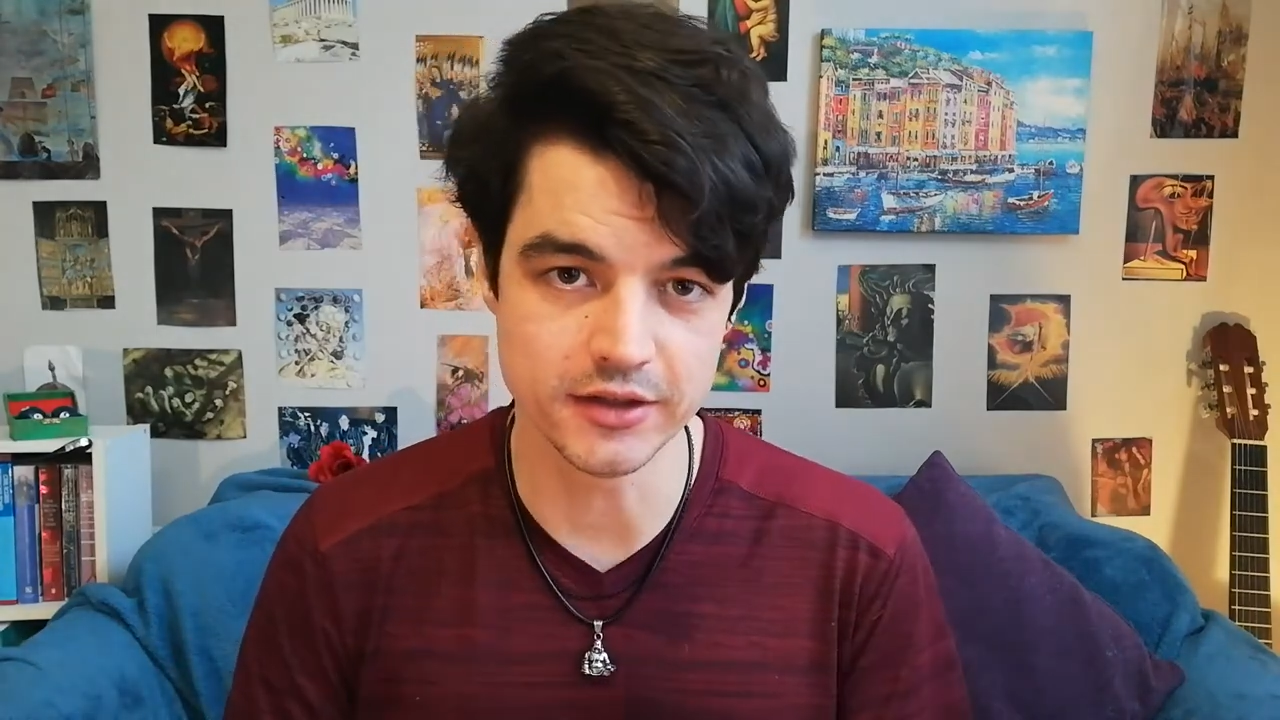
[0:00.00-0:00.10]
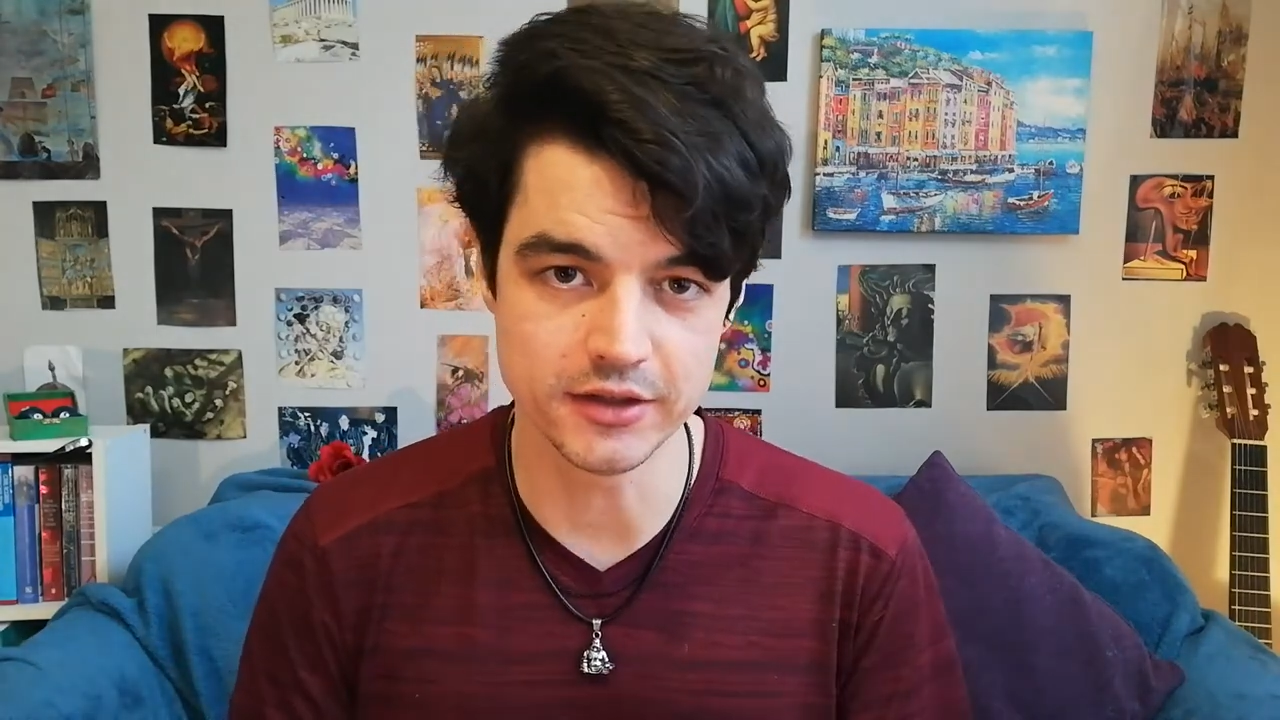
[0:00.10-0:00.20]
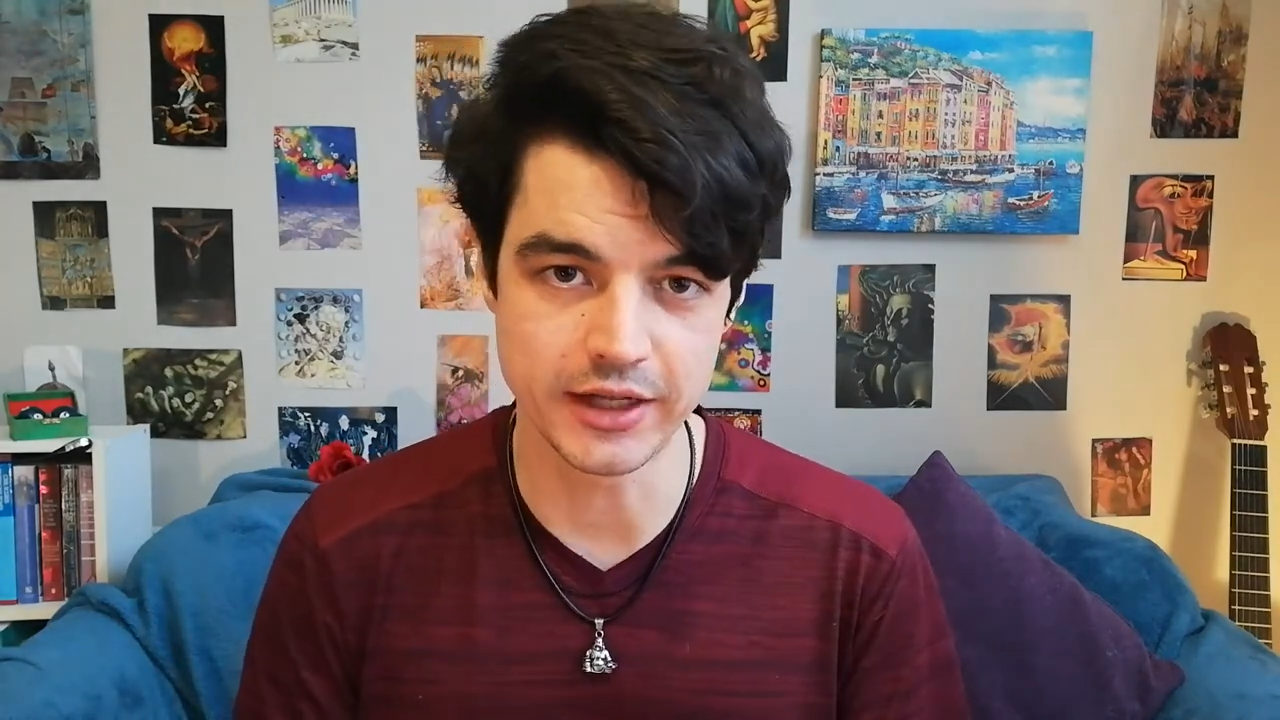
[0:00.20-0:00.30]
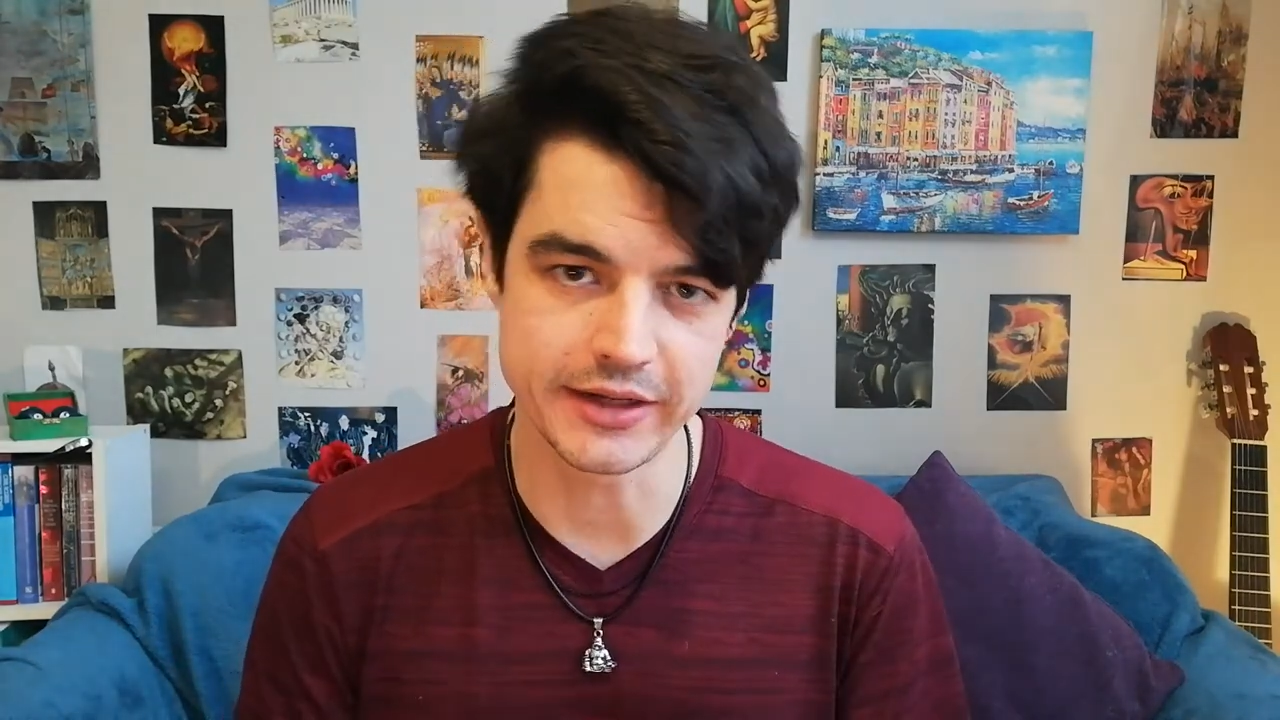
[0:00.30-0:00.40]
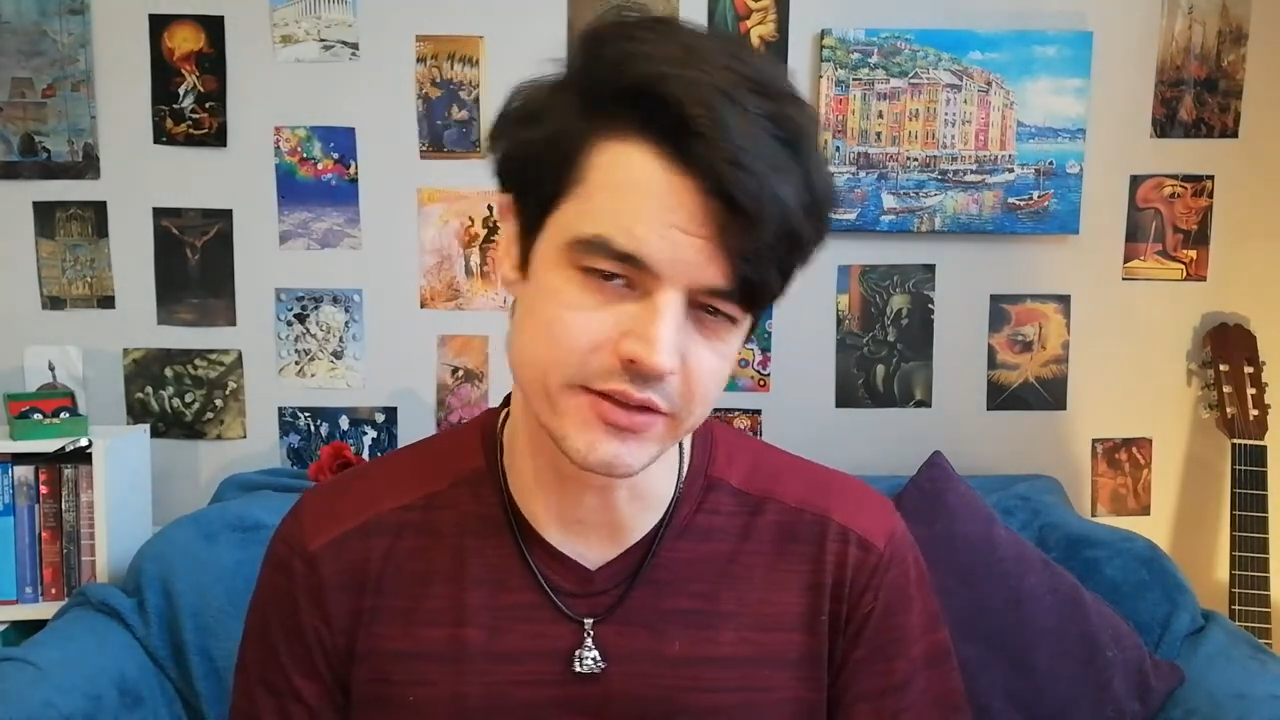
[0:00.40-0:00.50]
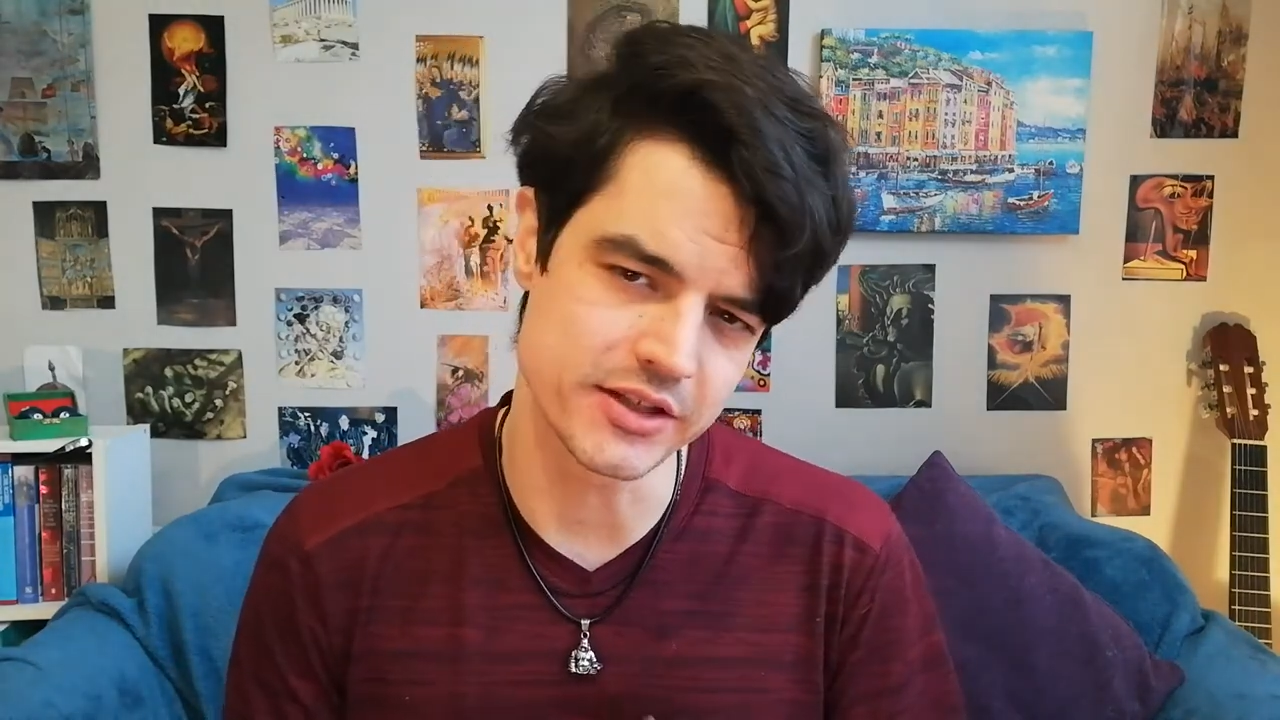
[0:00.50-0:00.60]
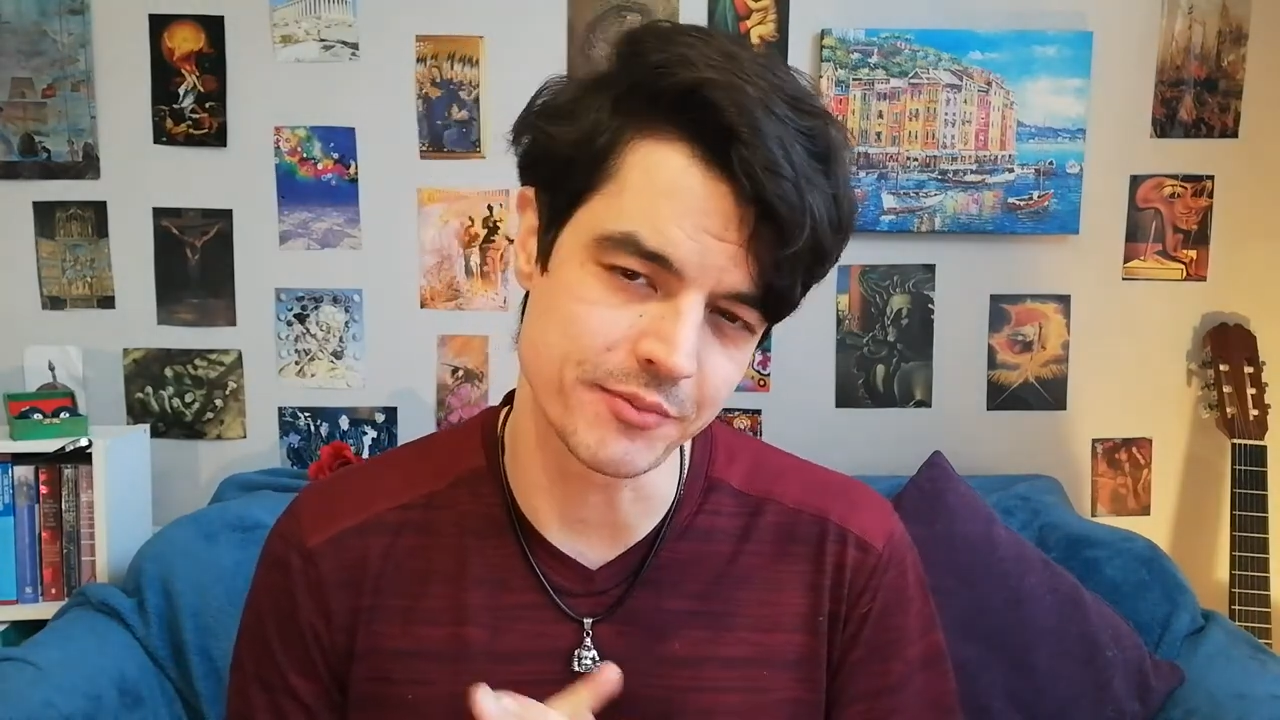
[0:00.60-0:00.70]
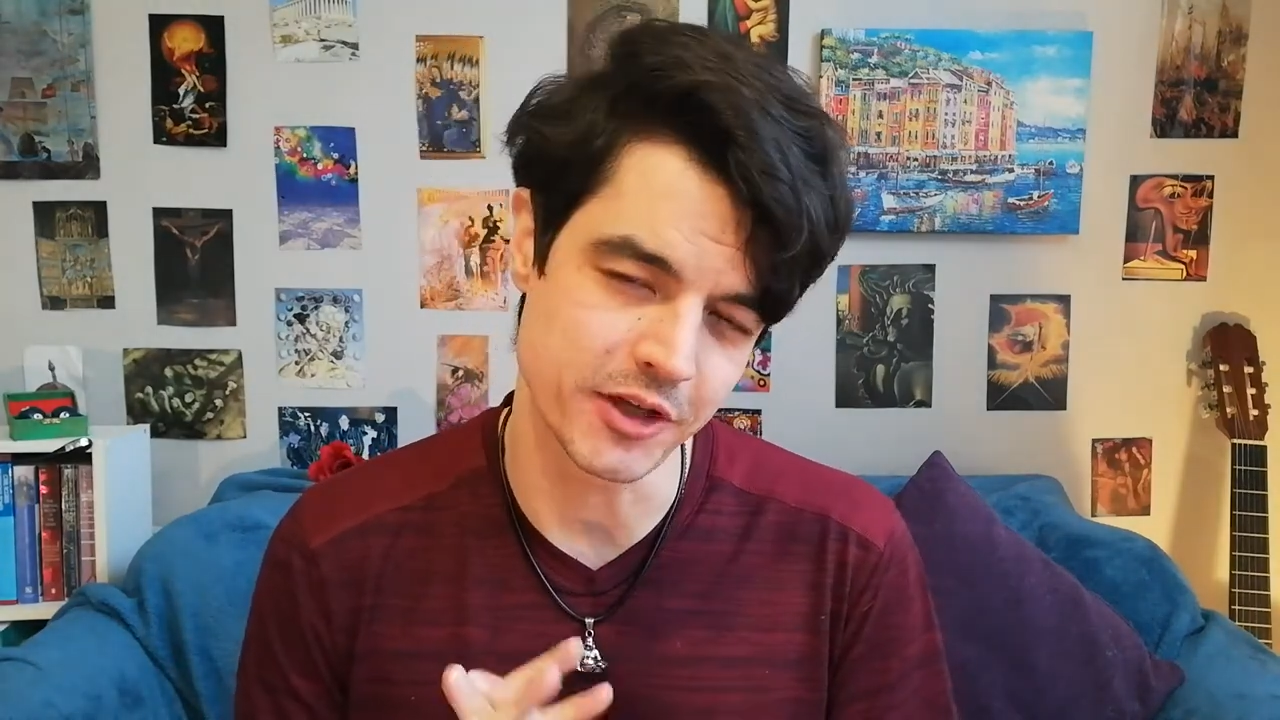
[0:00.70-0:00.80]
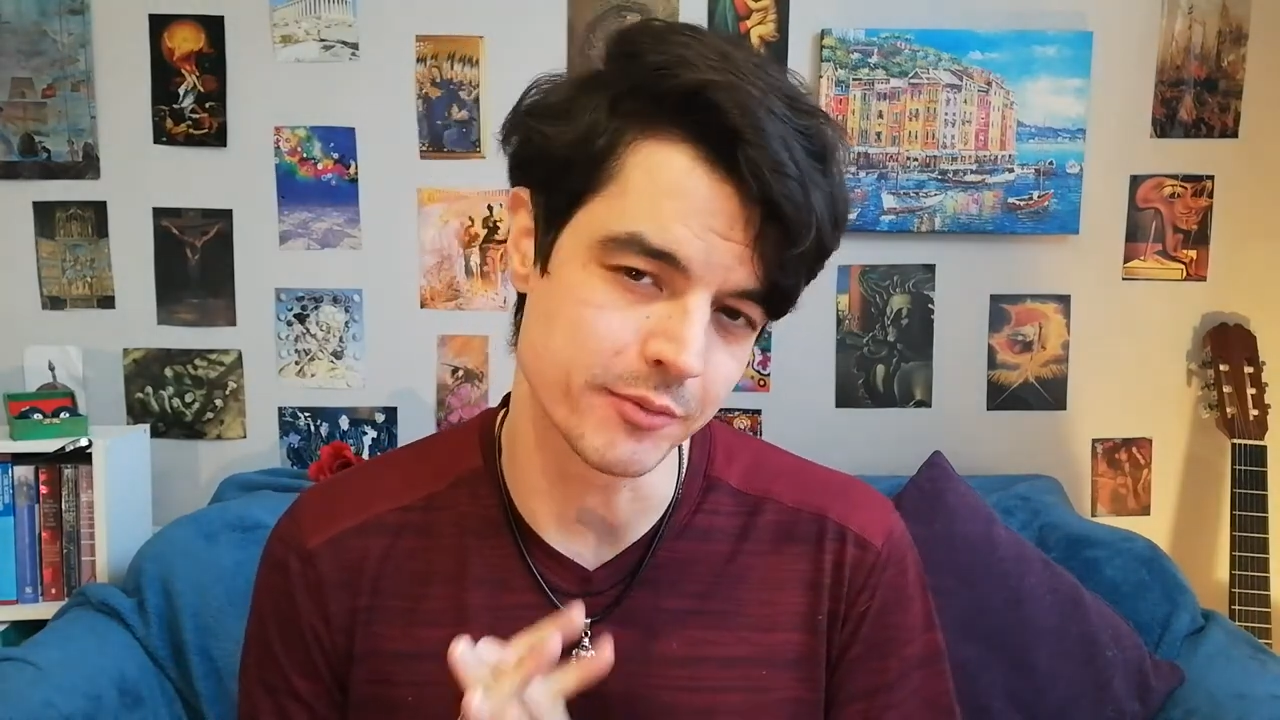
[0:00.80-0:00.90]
Like there's something